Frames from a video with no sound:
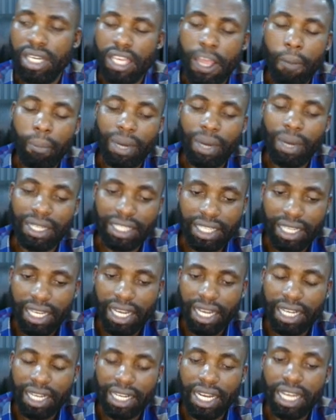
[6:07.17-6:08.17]
a
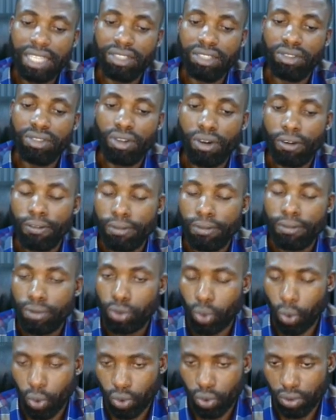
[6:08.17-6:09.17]
particular kind of
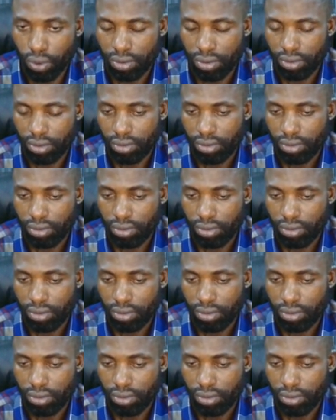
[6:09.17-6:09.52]
tone.